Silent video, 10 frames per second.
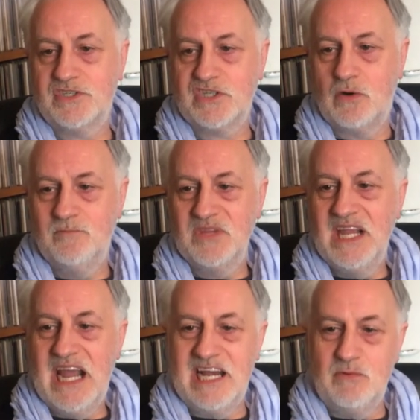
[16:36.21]
So
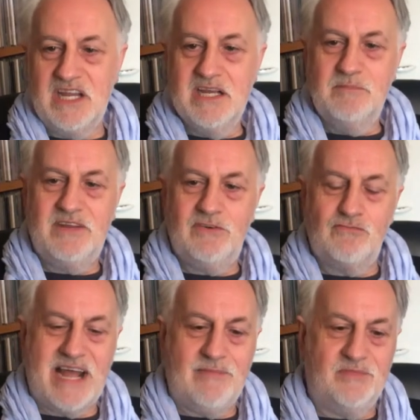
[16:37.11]
anyway, bit of a
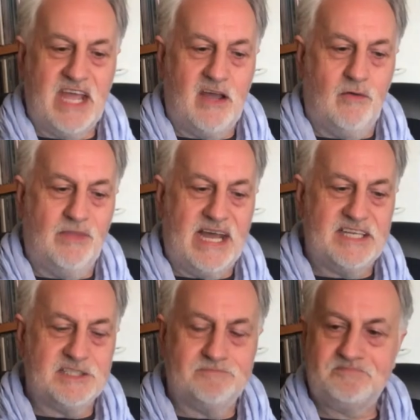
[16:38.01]
rant there on
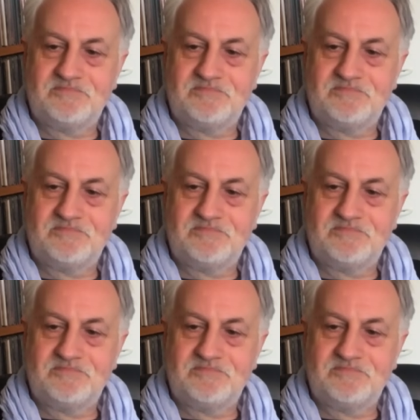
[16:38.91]
that.